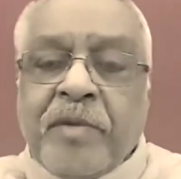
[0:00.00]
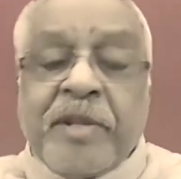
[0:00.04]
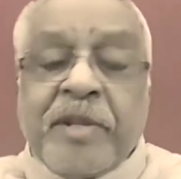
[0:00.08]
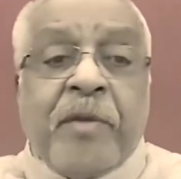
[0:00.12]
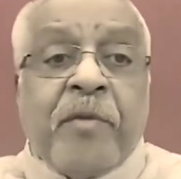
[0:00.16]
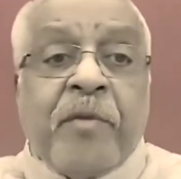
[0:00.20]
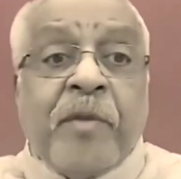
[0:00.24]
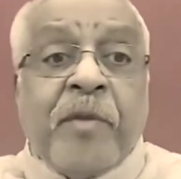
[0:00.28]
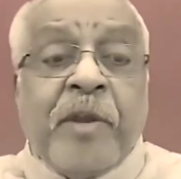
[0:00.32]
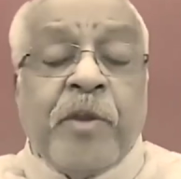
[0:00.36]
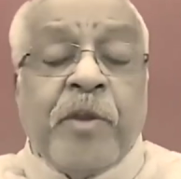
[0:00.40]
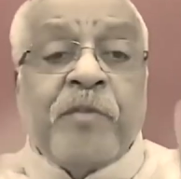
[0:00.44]
And
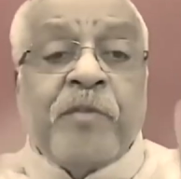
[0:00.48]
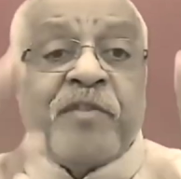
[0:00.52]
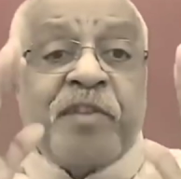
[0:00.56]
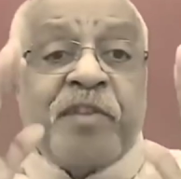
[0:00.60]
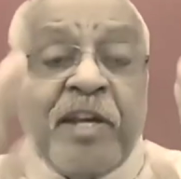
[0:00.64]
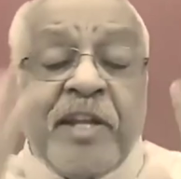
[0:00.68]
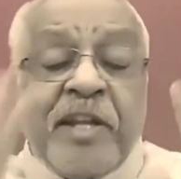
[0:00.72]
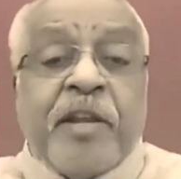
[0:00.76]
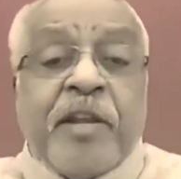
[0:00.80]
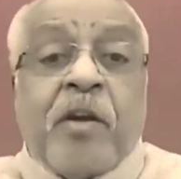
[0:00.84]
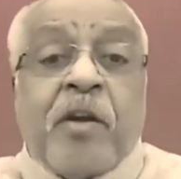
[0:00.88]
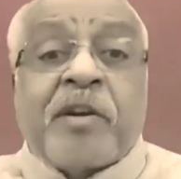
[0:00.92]
when you
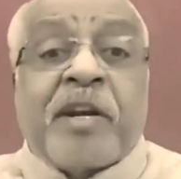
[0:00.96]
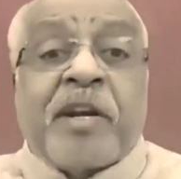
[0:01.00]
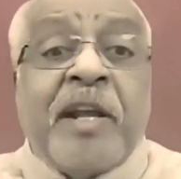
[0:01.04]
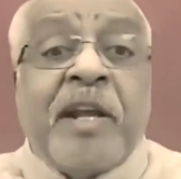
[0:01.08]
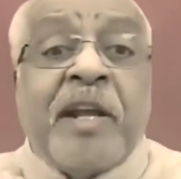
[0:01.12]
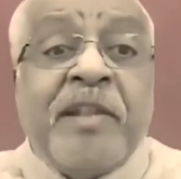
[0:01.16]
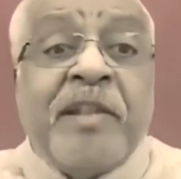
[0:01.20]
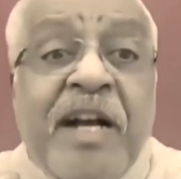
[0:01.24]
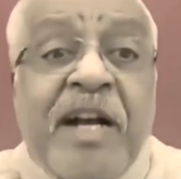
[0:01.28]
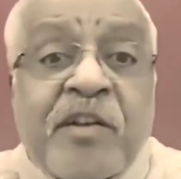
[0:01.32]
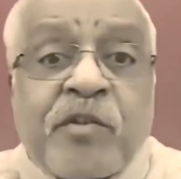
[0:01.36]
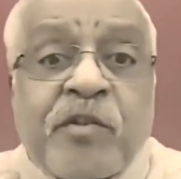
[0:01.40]
see the doctor
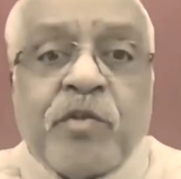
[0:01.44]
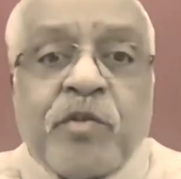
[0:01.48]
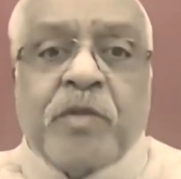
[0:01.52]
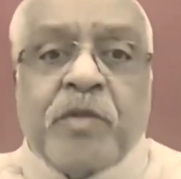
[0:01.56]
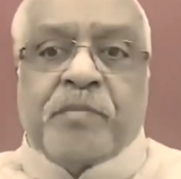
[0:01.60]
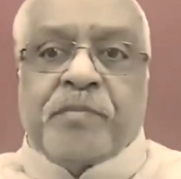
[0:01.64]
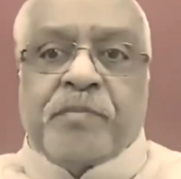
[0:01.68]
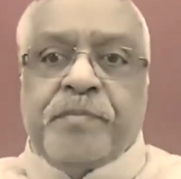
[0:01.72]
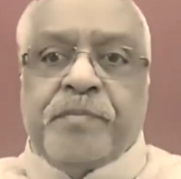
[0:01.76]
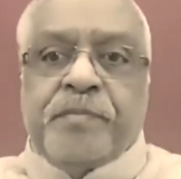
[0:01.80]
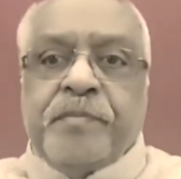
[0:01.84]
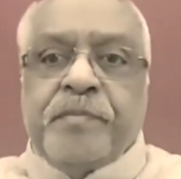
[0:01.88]
in the
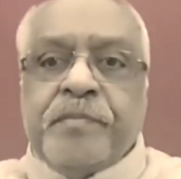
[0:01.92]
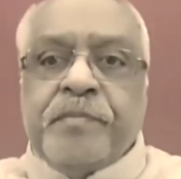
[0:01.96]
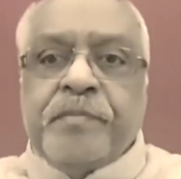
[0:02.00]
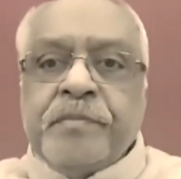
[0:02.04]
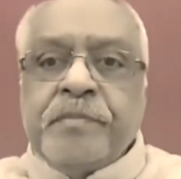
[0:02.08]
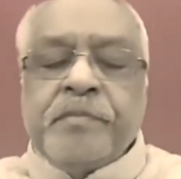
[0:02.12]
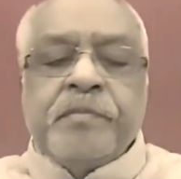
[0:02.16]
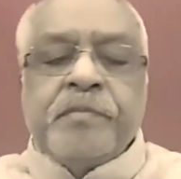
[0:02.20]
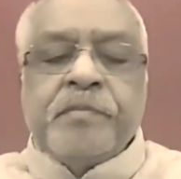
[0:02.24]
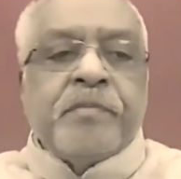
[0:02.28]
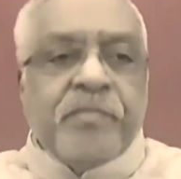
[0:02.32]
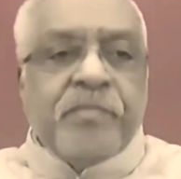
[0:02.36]
assume,
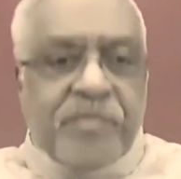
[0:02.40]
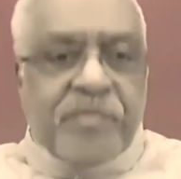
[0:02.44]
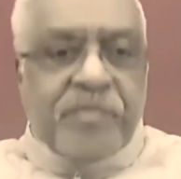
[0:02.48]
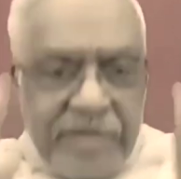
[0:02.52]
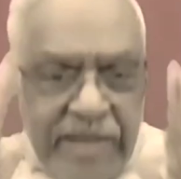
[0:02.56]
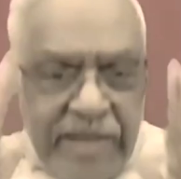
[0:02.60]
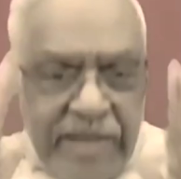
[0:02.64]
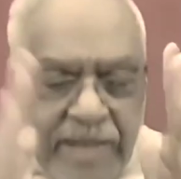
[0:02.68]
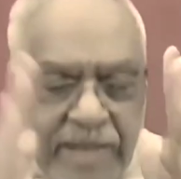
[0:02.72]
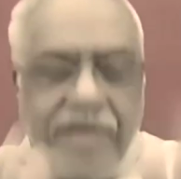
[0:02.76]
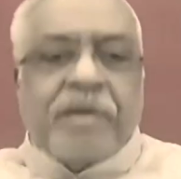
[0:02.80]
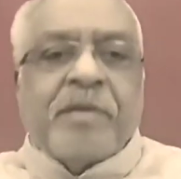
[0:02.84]

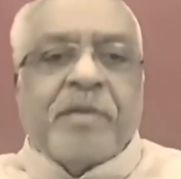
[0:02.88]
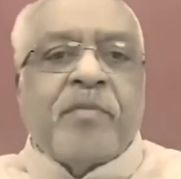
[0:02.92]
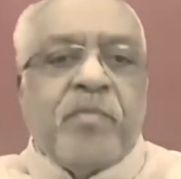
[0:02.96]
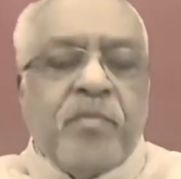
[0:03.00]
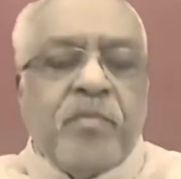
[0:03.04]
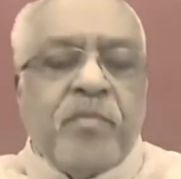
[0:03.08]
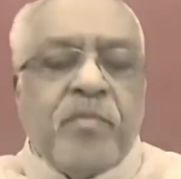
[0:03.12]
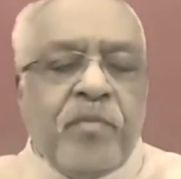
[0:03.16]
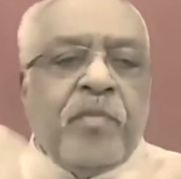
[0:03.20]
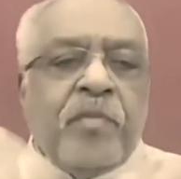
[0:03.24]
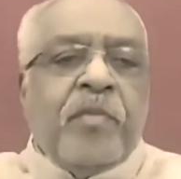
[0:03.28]
then